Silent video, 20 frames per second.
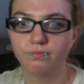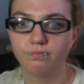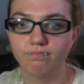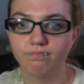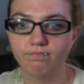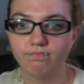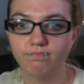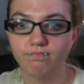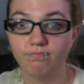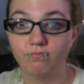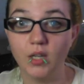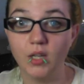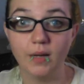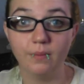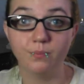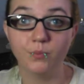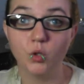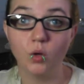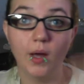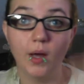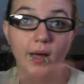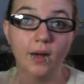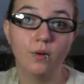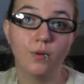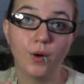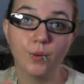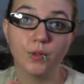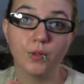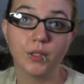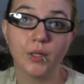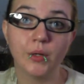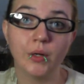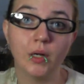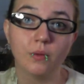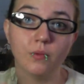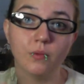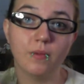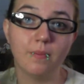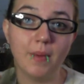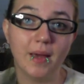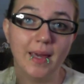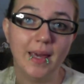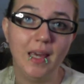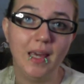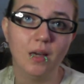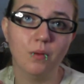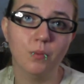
Okay, so I don't know what's going on with my camera.